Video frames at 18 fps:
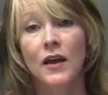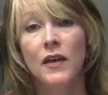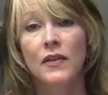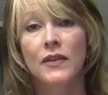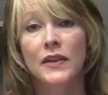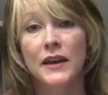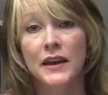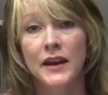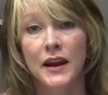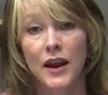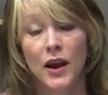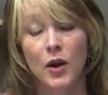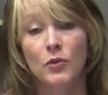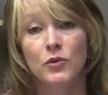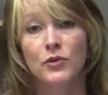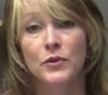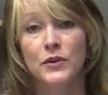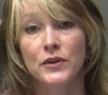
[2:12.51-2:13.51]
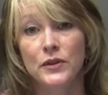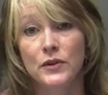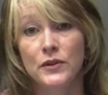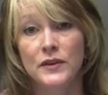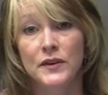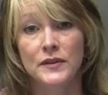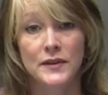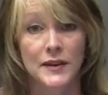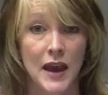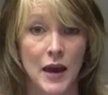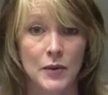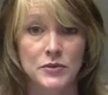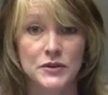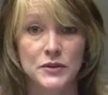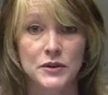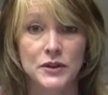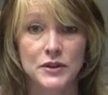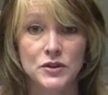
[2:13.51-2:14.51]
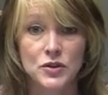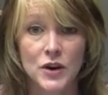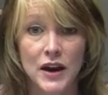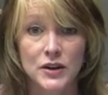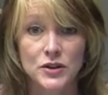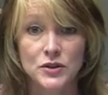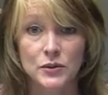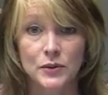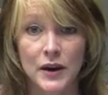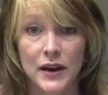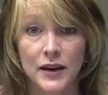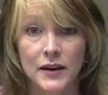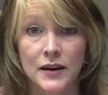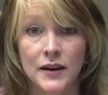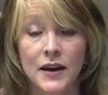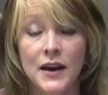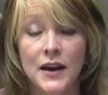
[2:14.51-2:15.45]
then it helps reduce its capsular contracture rate.